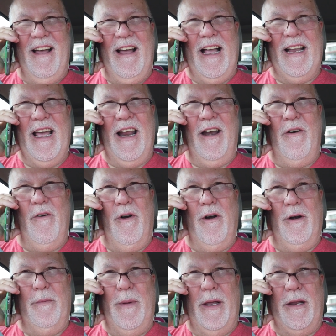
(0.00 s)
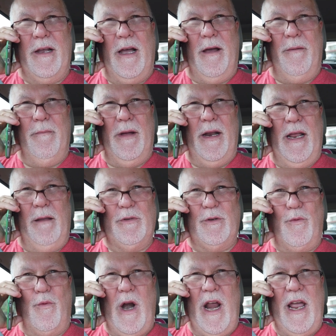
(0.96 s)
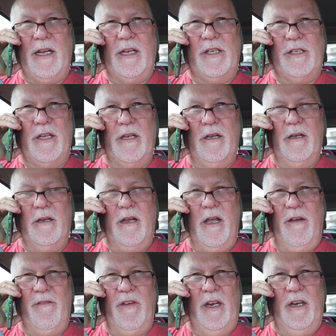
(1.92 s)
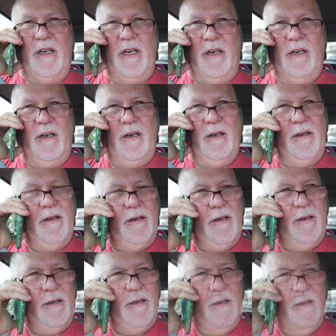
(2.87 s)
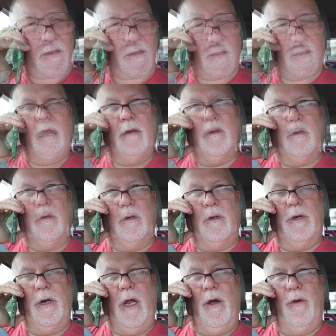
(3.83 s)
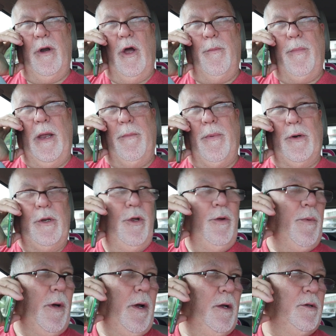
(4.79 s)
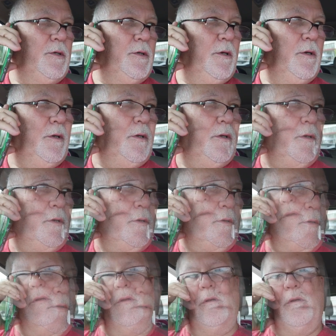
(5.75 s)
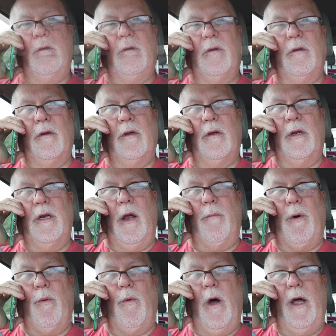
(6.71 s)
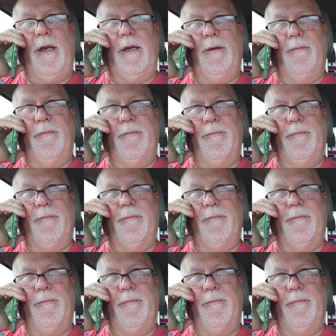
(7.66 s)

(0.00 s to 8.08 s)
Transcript: I got an order to pick up. My name's Rex Covington. No, no paper coupons. Number one.